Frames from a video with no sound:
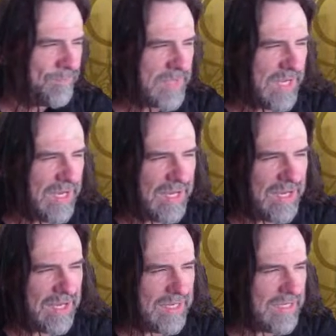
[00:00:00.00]

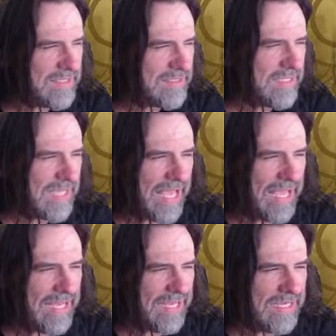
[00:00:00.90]

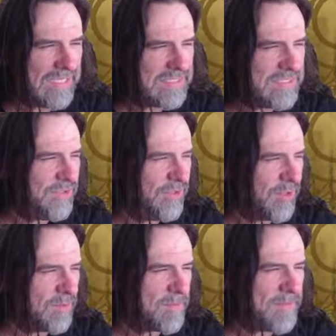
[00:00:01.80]
and to
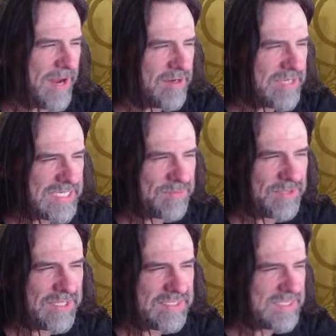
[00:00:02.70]
your prepared
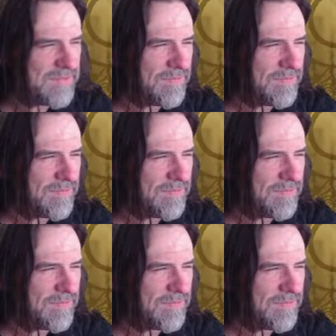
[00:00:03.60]
disciplines.